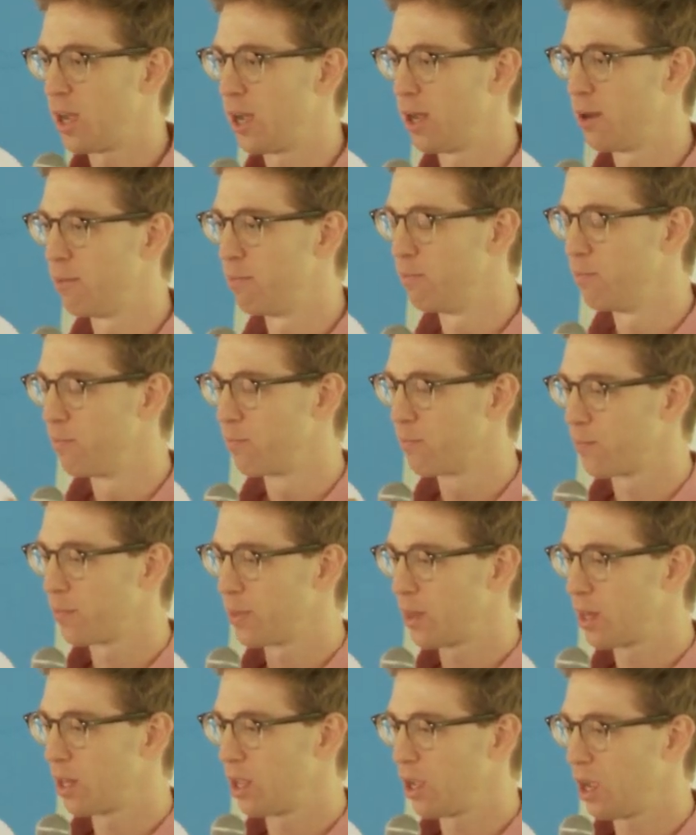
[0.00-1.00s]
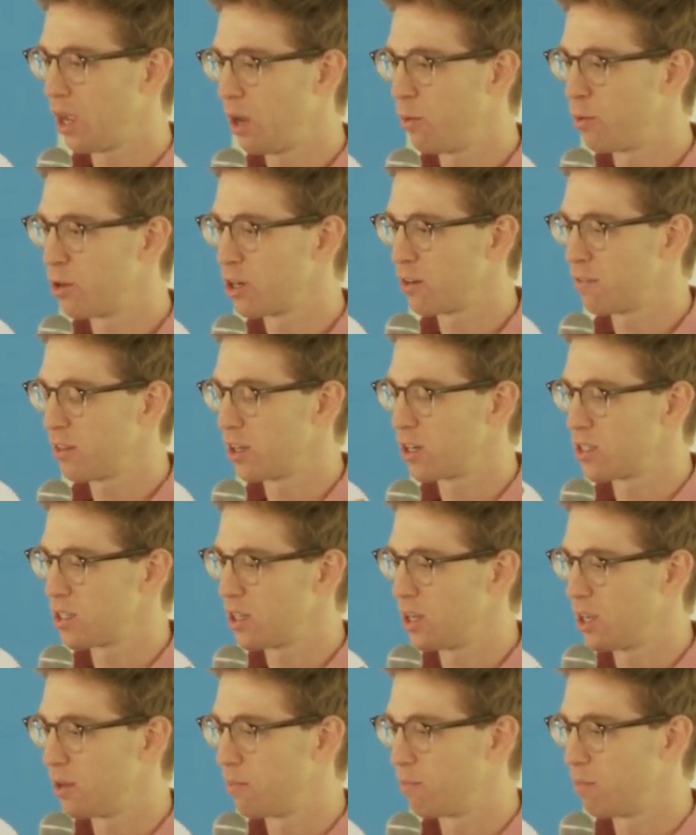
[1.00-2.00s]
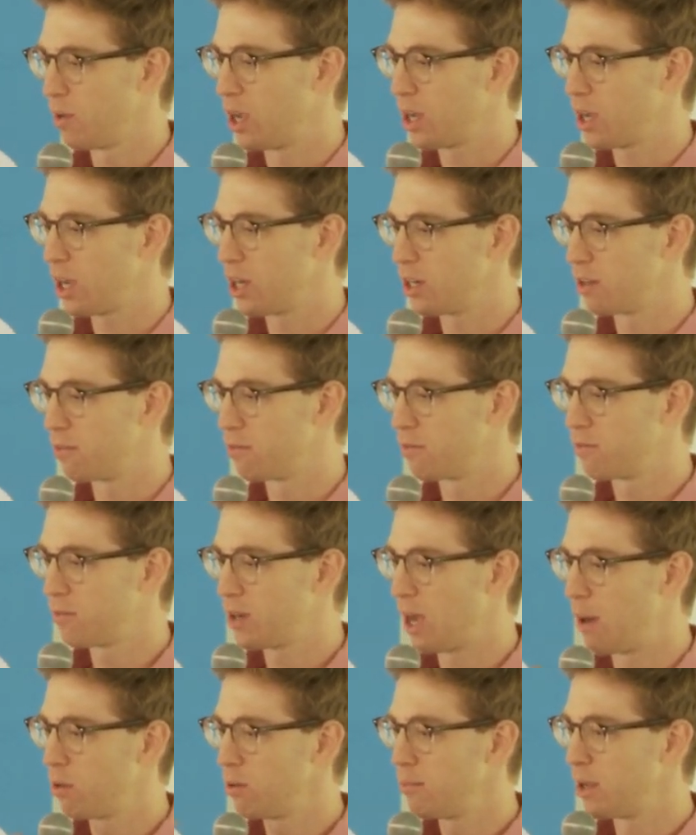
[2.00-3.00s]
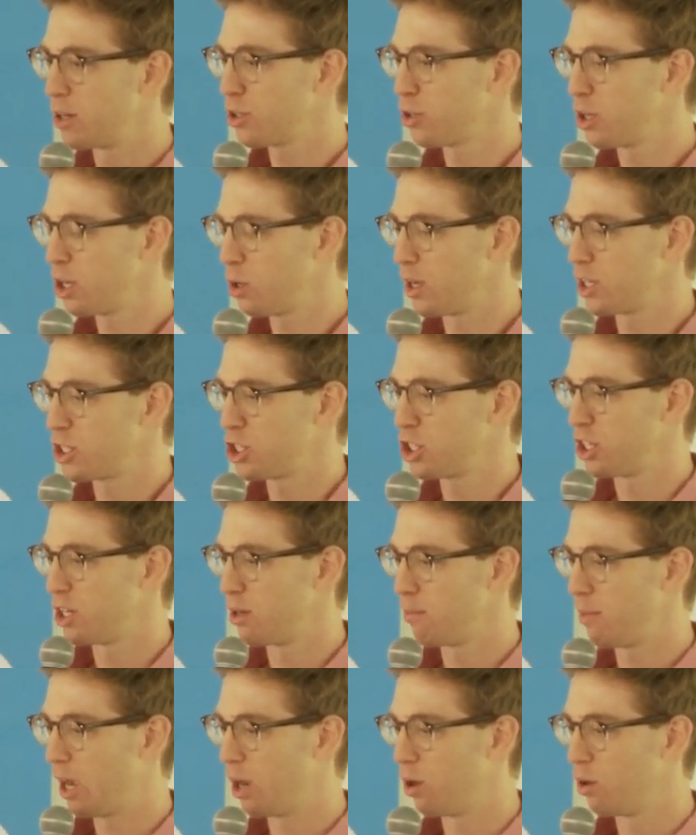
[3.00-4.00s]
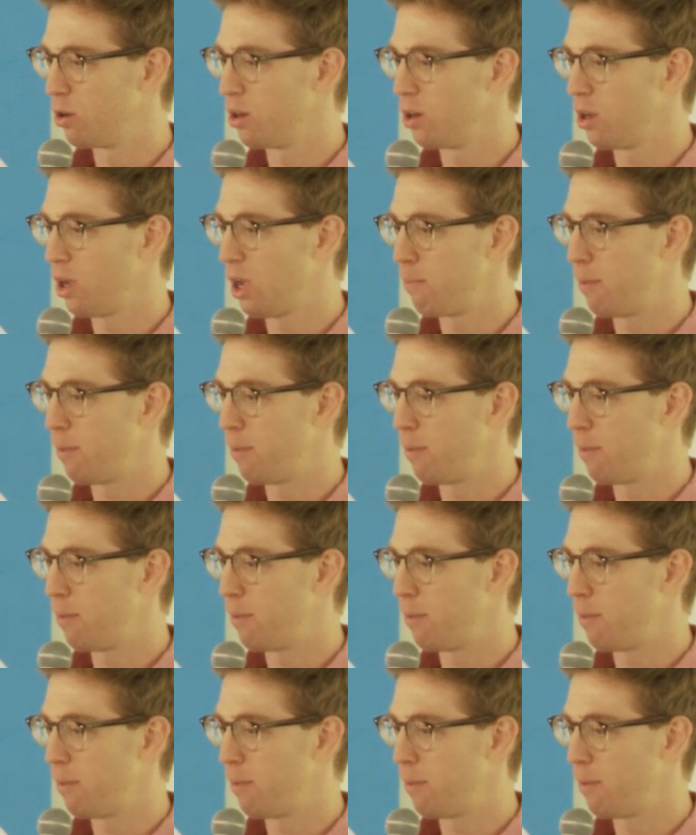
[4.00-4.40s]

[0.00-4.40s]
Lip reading: I wonder if there's a kind of complementary question about